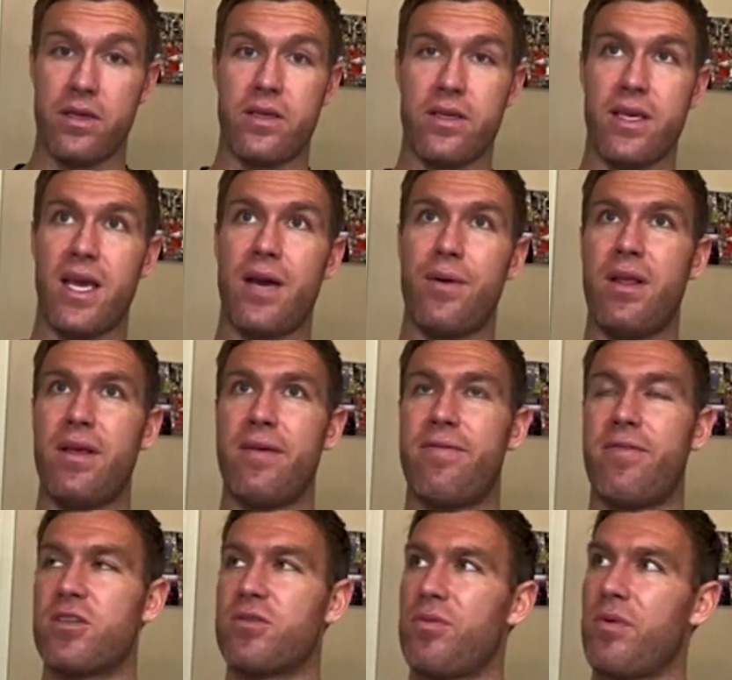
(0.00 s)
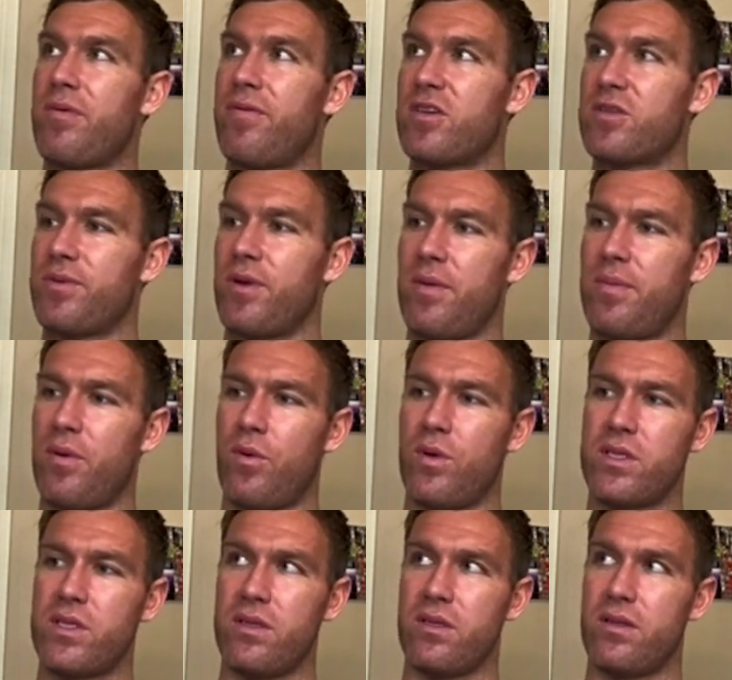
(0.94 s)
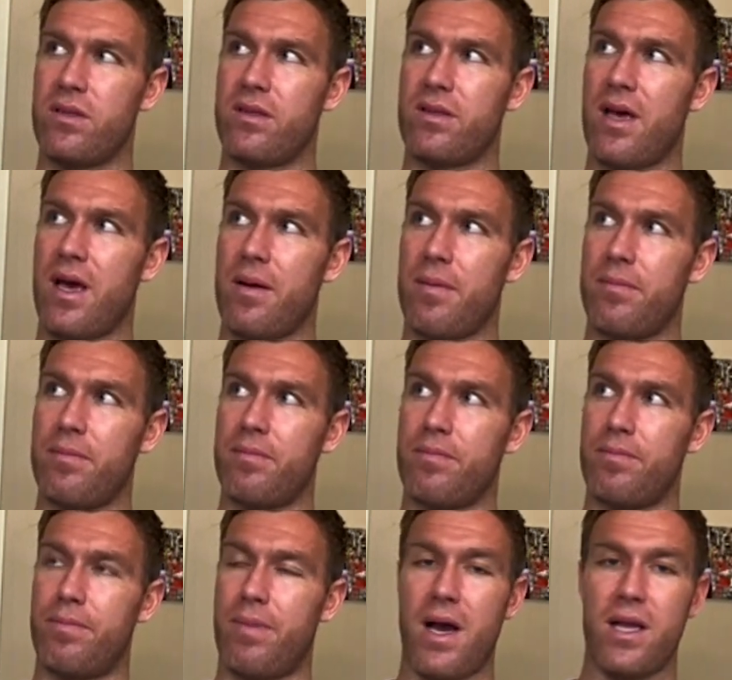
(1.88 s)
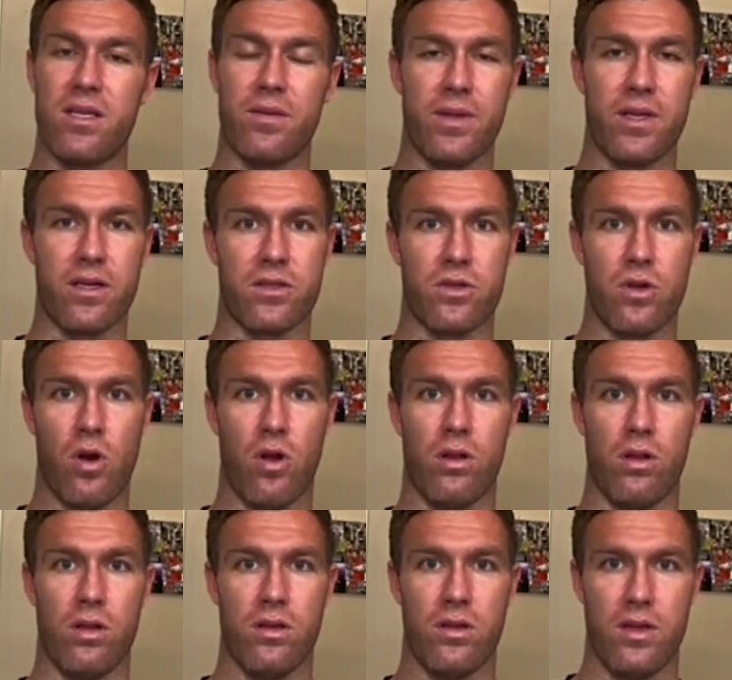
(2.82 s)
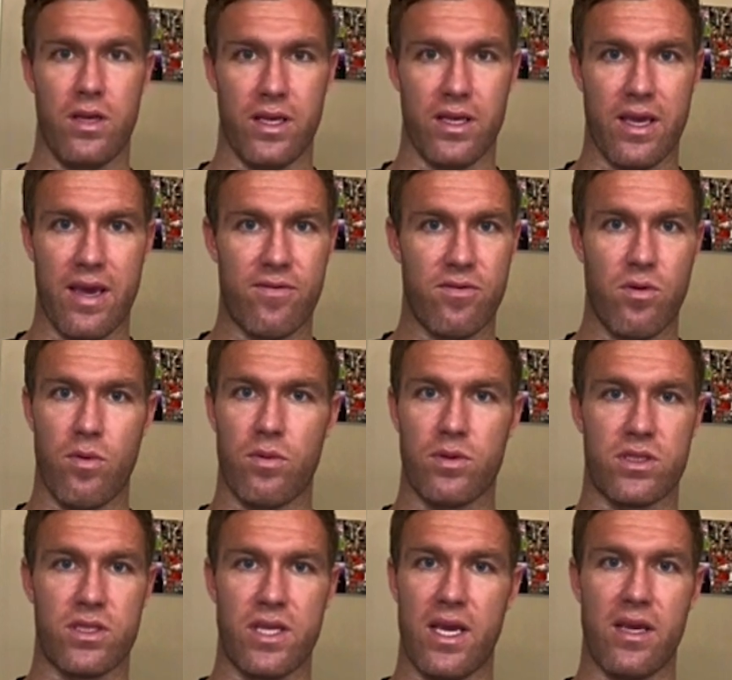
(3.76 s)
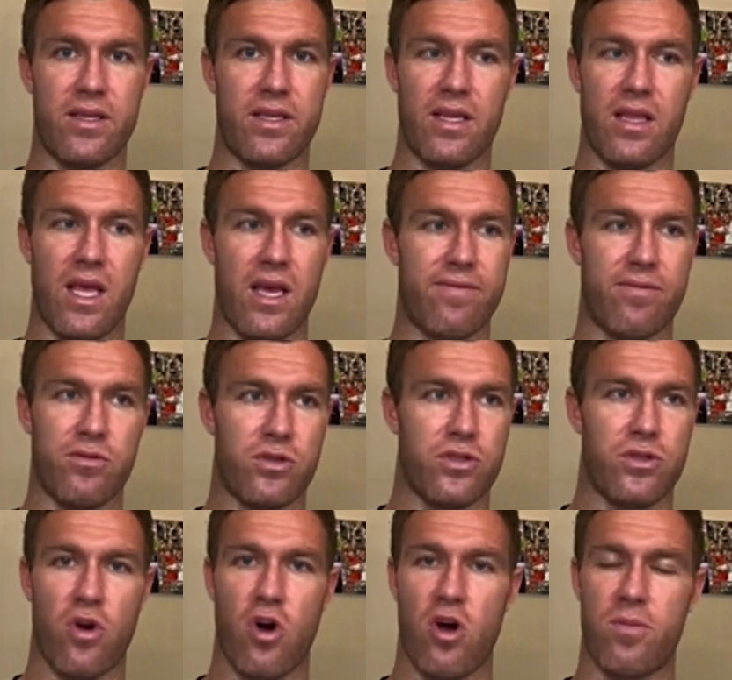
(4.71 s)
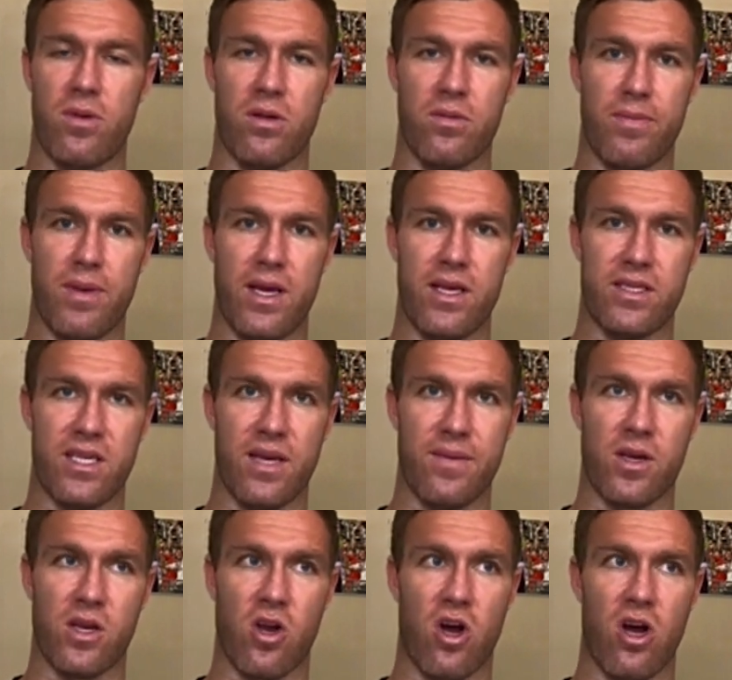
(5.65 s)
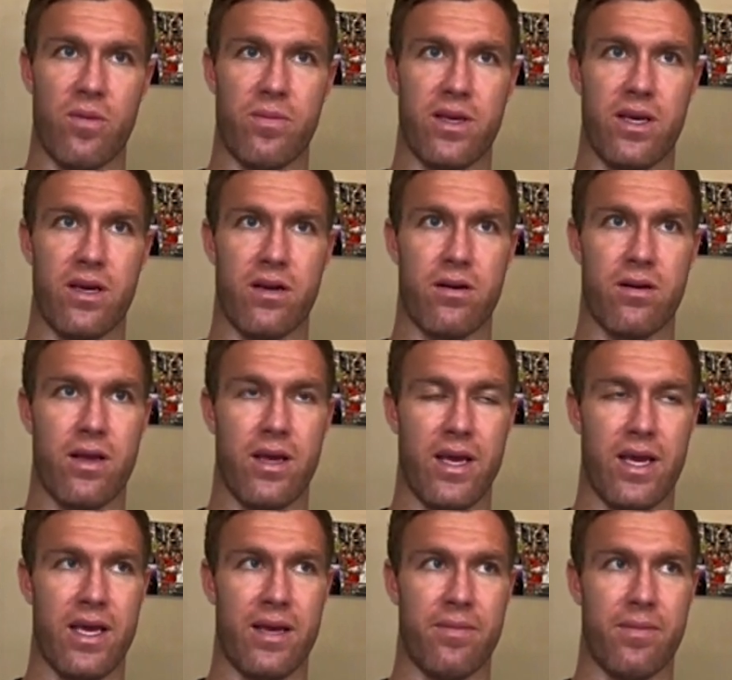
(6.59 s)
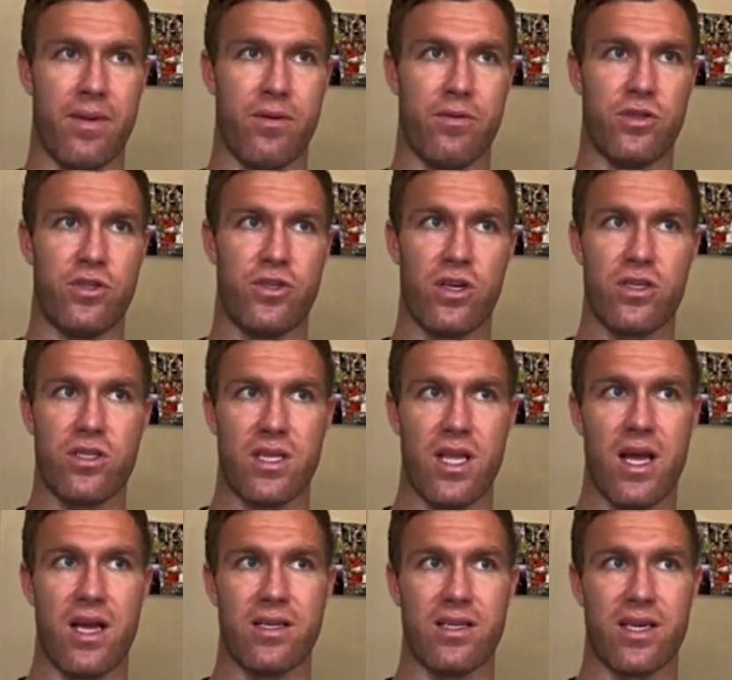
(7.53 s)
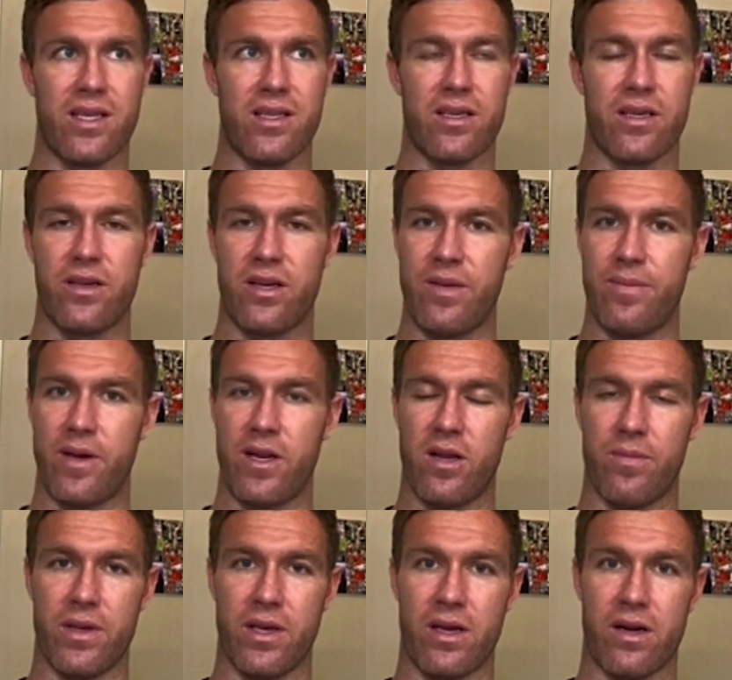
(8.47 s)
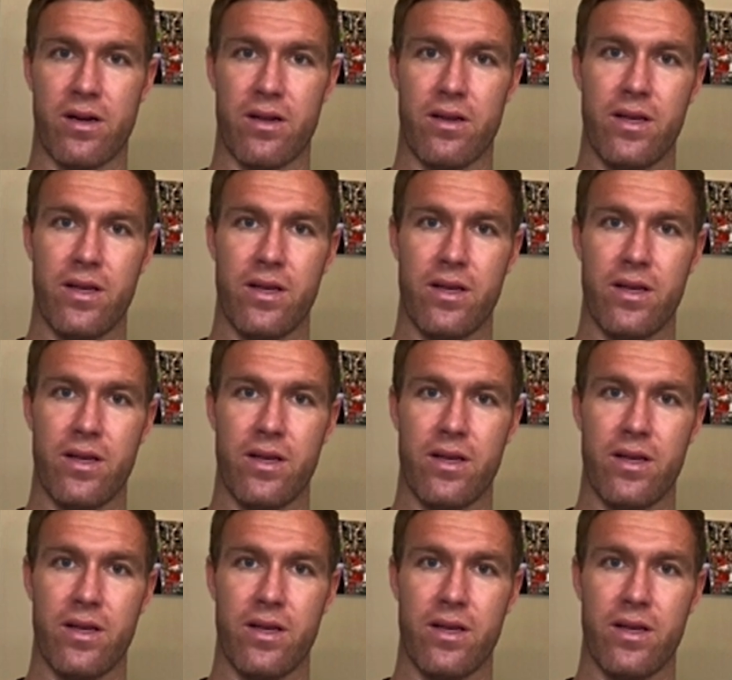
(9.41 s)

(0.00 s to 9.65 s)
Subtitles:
Yeah, well, at first when we first went up, it wasn't that bad up there at all. Like everyone was day-to-day life; it was just normal. By the time I got up there, it was just starting to kind of creep in up there.